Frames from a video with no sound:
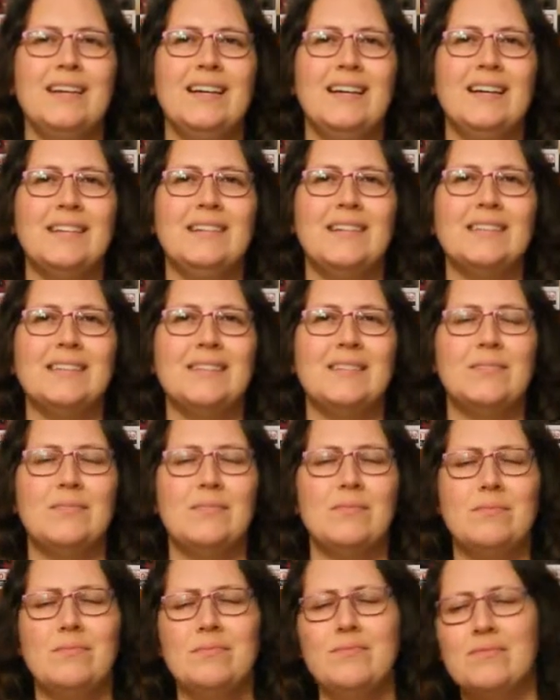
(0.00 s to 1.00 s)
doesn't
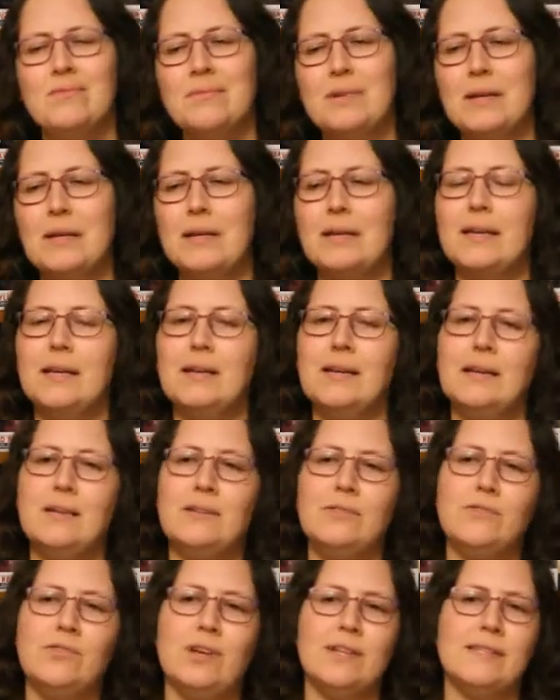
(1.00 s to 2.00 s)

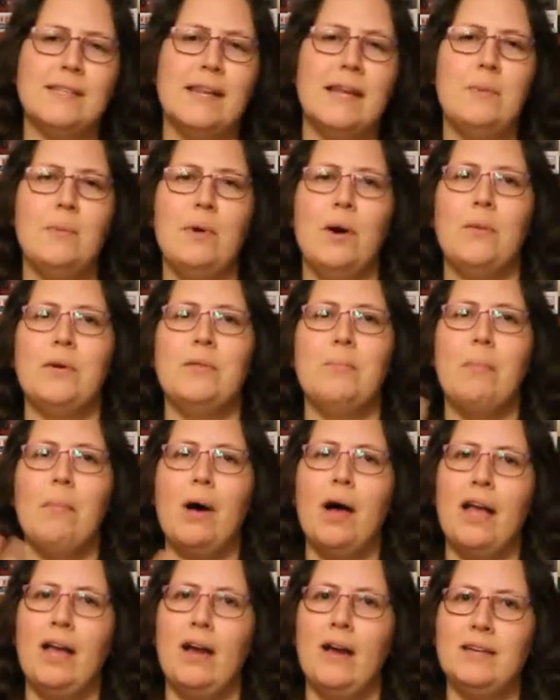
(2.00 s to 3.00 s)
really translate well with
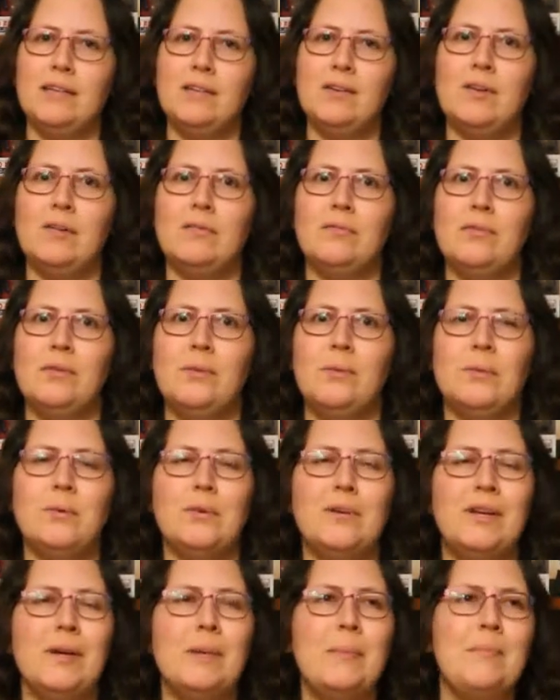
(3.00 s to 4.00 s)
my idea of the
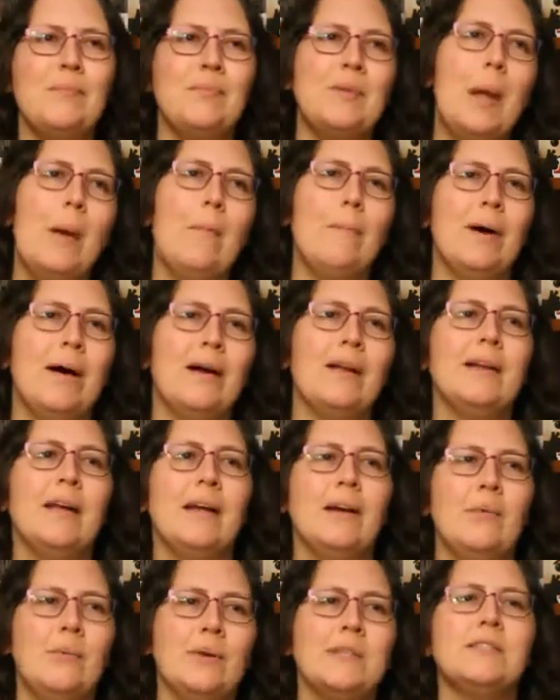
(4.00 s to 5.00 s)
Norni. But
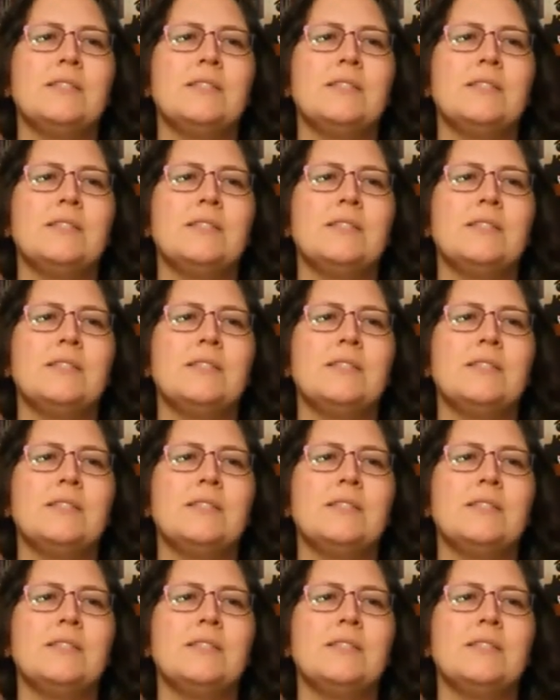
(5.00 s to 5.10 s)
once the